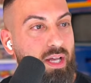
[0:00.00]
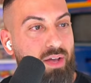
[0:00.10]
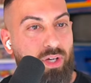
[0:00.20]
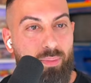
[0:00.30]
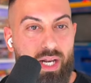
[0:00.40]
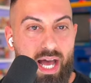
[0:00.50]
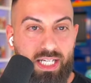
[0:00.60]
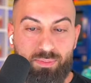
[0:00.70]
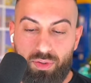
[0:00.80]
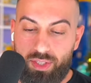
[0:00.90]
If anybody
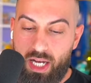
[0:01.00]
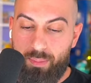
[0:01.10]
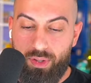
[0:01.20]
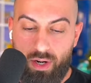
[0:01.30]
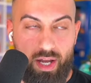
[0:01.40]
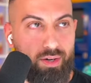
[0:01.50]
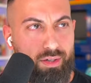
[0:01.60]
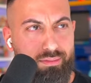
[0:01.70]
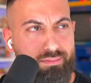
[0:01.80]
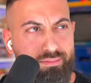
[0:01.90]
has them off the top of their head
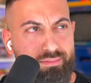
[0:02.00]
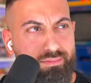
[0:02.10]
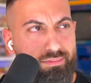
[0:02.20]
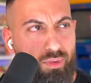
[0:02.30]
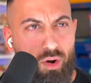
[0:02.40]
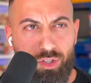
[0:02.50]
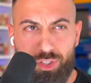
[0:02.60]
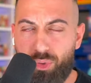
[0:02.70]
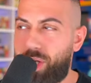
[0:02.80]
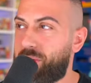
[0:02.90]
or on
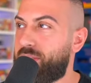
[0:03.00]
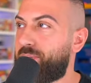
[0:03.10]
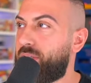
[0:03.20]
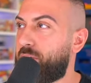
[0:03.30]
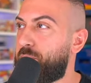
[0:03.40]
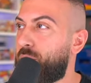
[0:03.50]
screen or something or